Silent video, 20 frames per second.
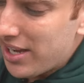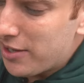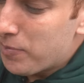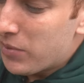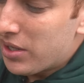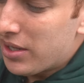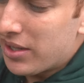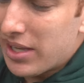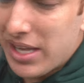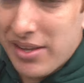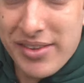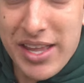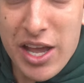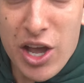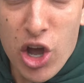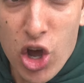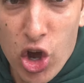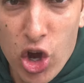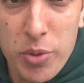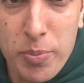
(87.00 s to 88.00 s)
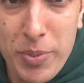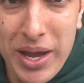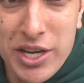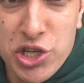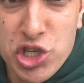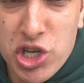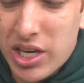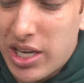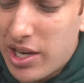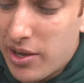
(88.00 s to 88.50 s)
I said, it's their
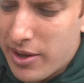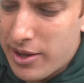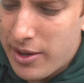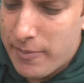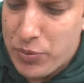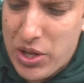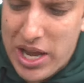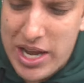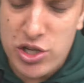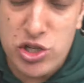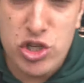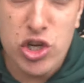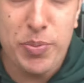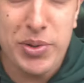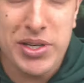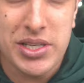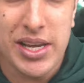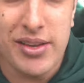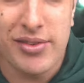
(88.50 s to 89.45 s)
homemade chili. That is super